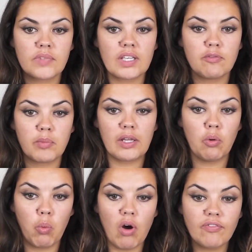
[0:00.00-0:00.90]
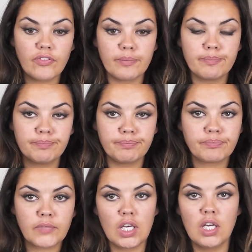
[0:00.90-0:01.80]
Give them a little waft.
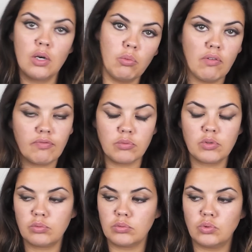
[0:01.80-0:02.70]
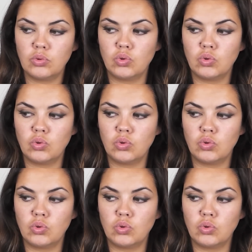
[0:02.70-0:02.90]
Waft, waft.